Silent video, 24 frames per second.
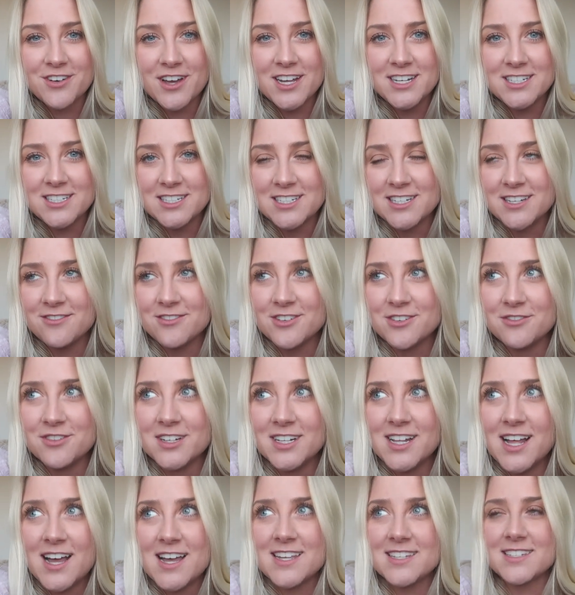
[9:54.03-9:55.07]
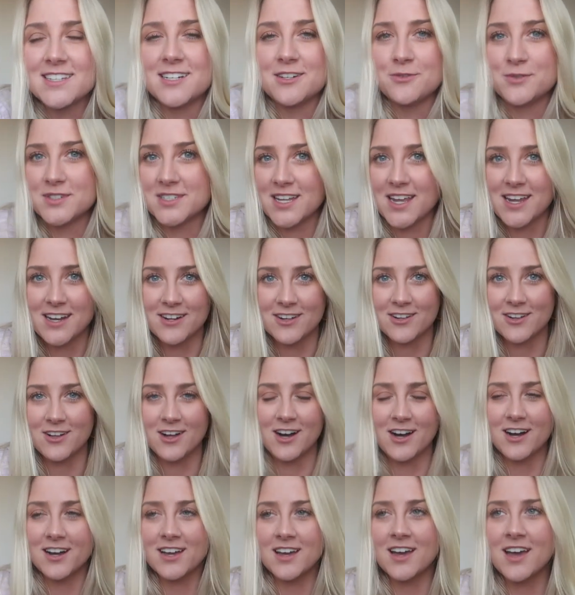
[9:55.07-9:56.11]
I didn't even realize that it was eight
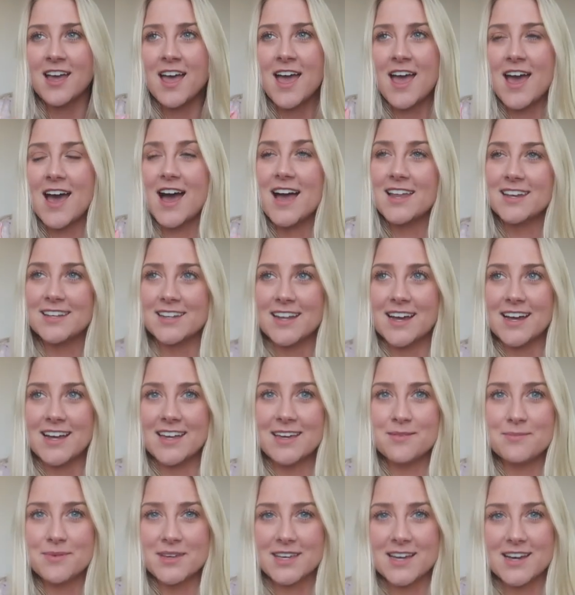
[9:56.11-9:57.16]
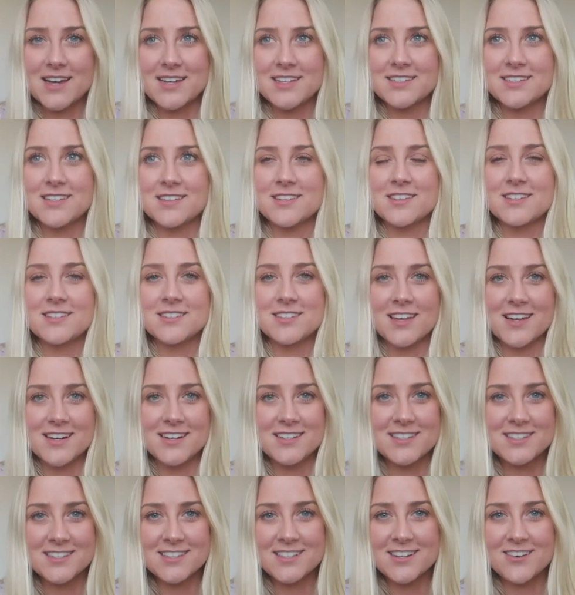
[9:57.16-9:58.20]
o'clock at night because the sun
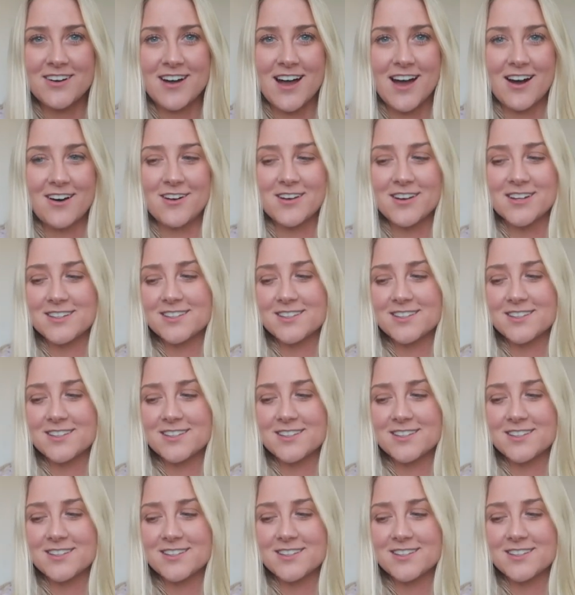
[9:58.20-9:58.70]
is still out.